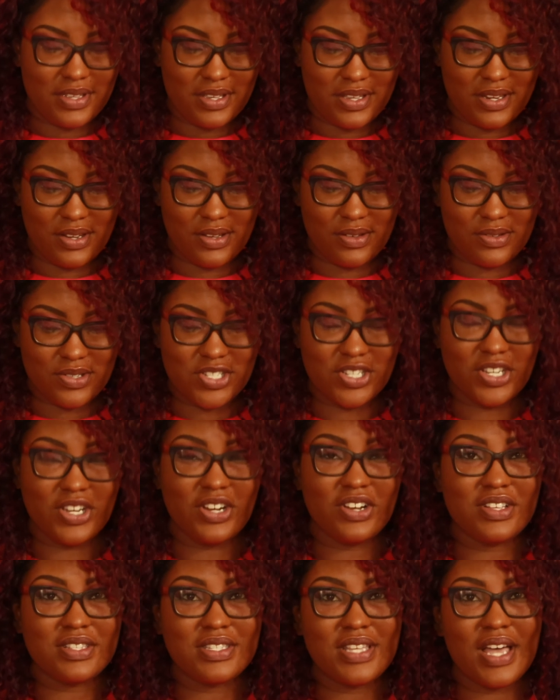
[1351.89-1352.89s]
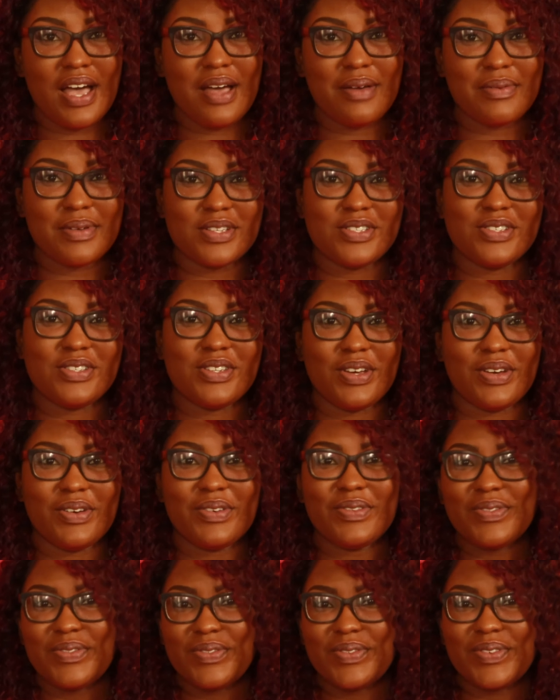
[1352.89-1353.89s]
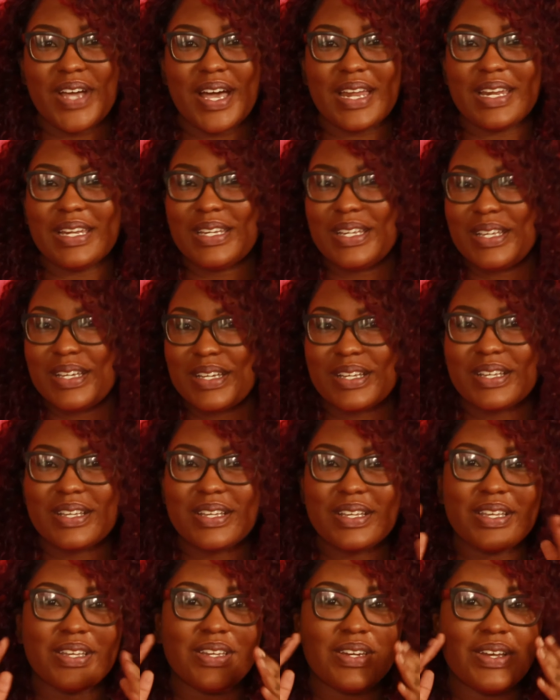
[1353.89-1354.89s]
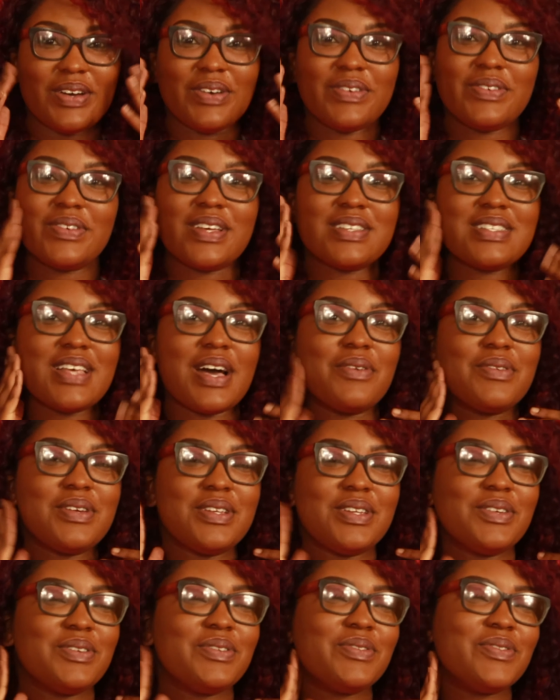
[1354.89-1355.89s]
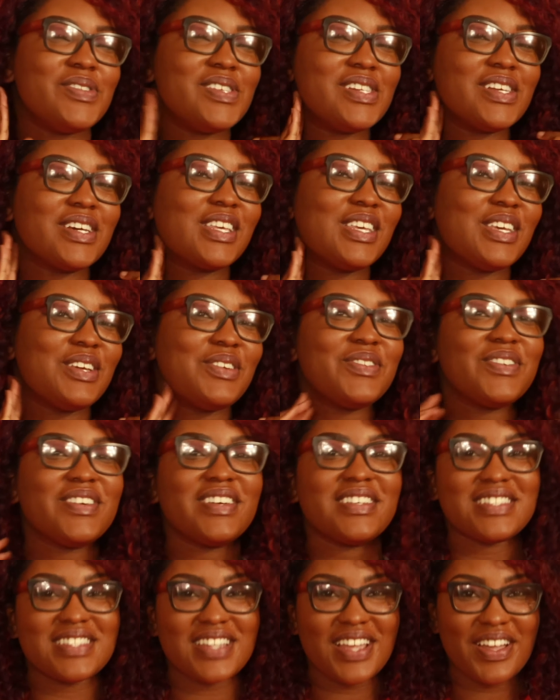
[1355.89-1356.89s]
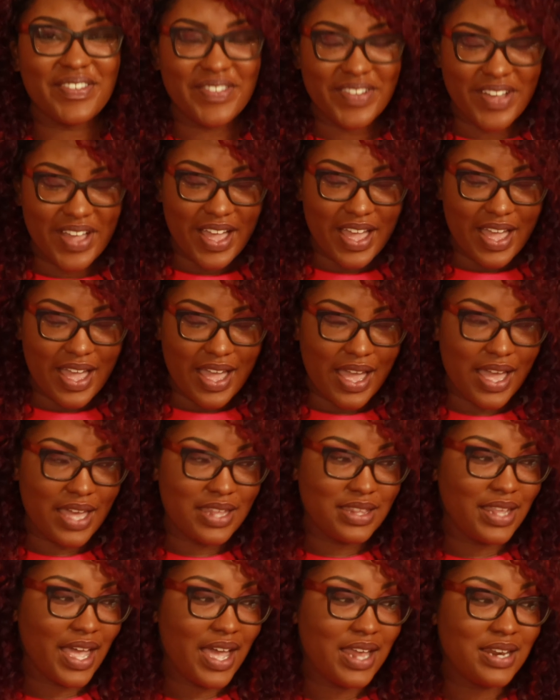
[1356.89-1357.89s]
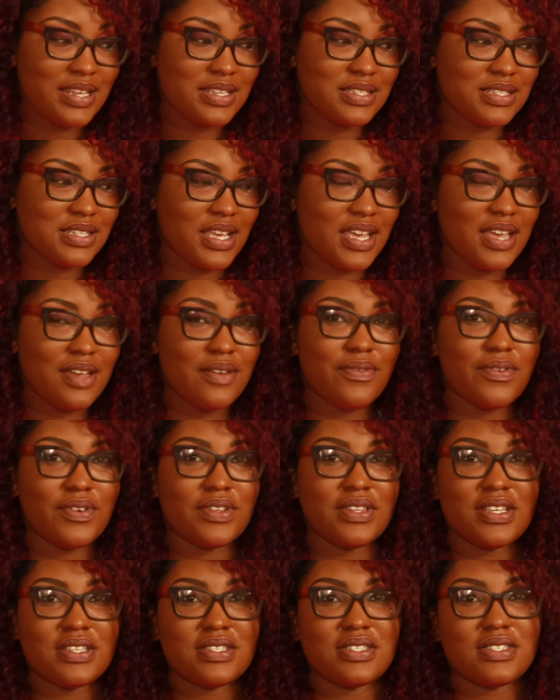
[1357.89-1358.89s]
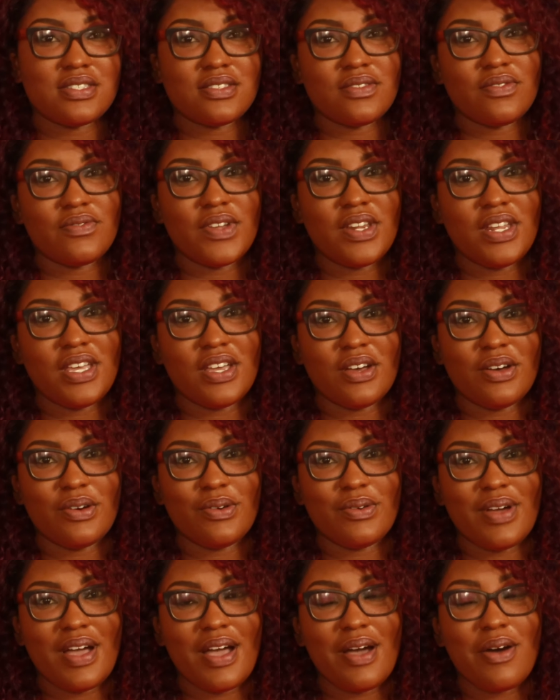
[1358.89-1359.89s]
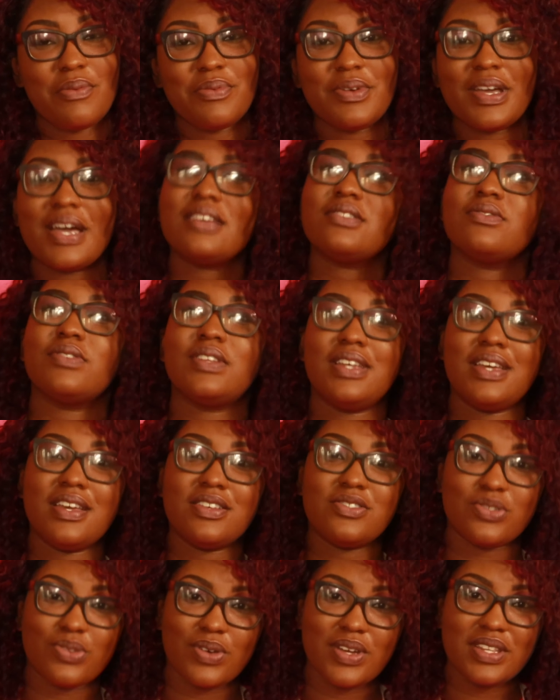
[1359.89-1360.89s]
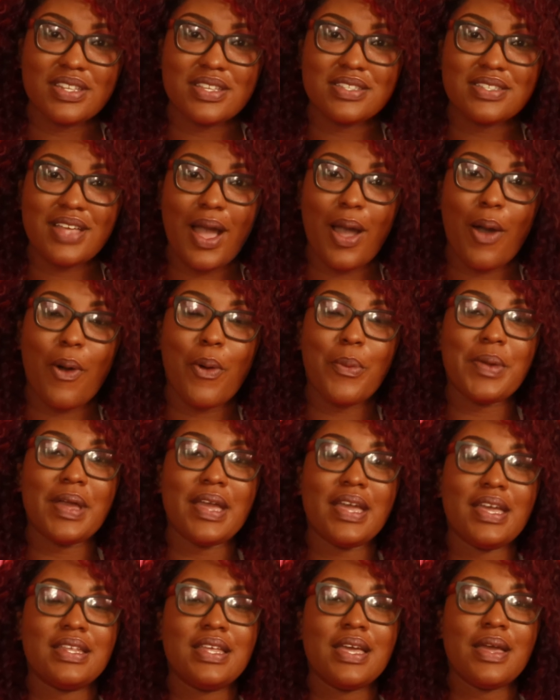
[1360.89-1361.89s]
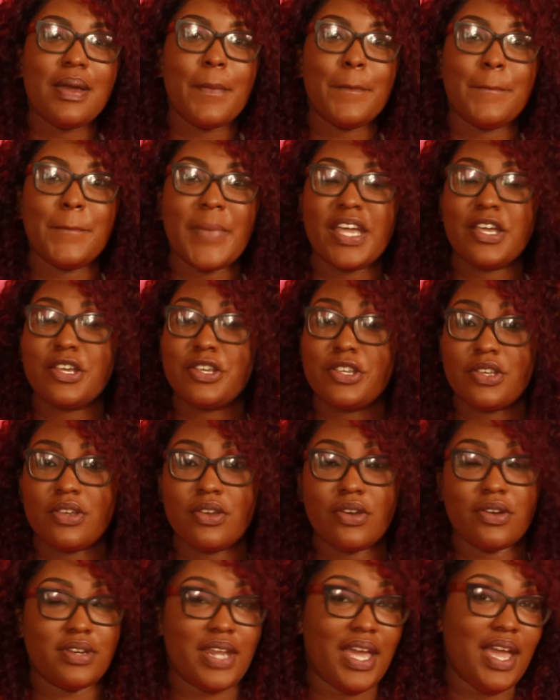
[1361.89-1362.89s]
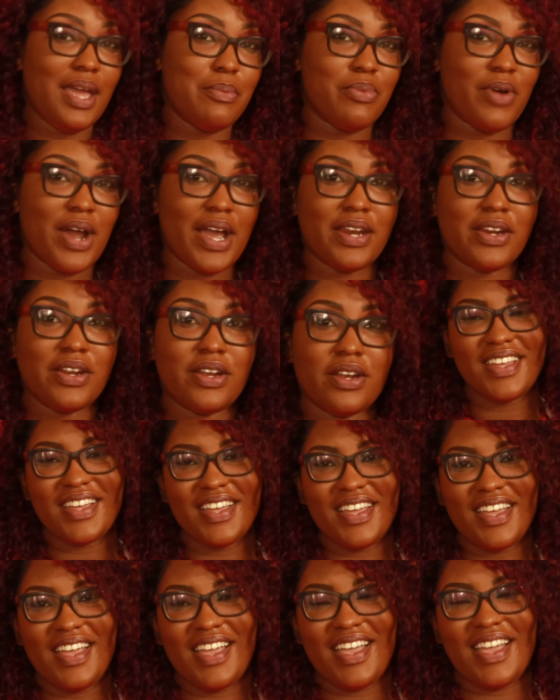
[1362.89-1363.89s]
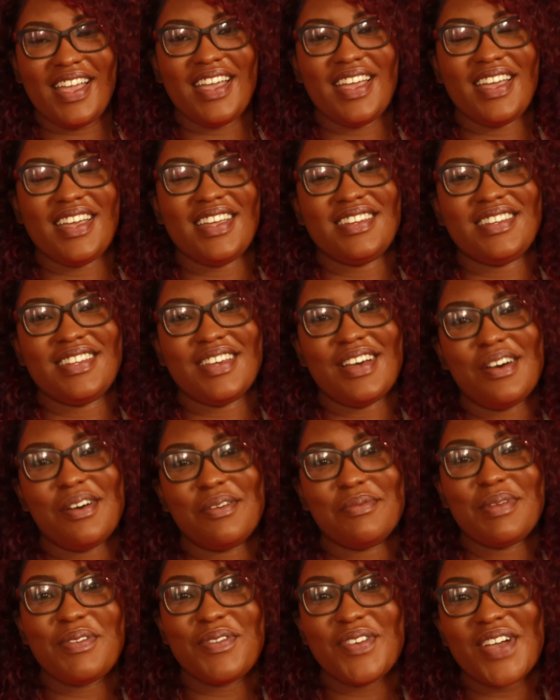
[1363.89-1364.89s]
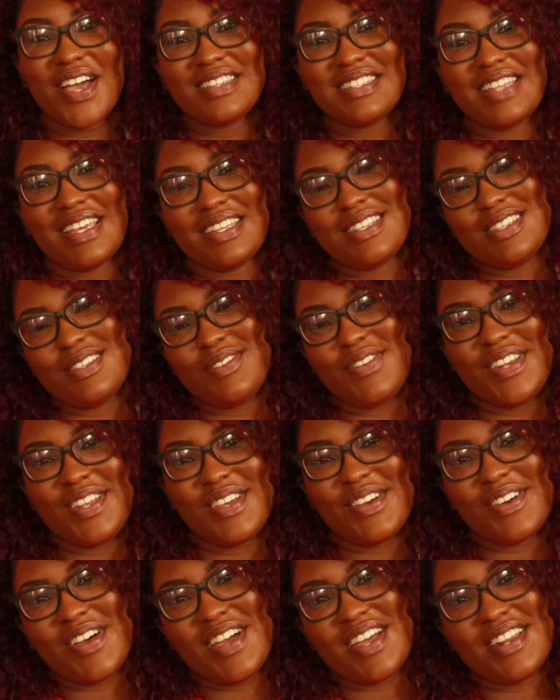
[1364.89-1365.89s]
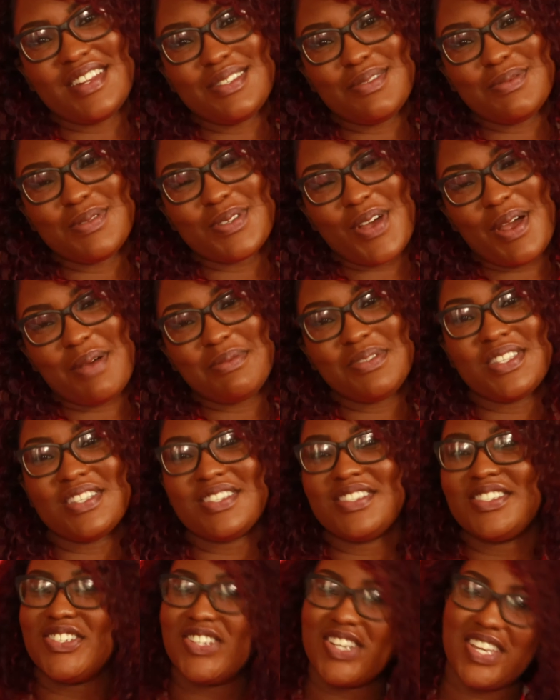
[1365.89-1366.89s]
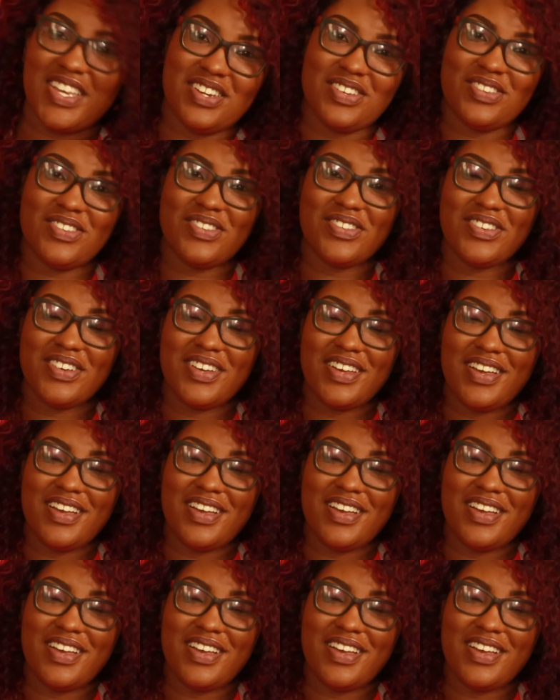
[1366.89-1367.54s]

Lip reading: you know, sugar on top, because you know, gotta look, you know, that's how we do. We look cute and stuff. And that is it for this video. I hope you guys really enjoyed this. I hope it made your day brighter. And if you guys like this video, go ahead and subscribe to this channel.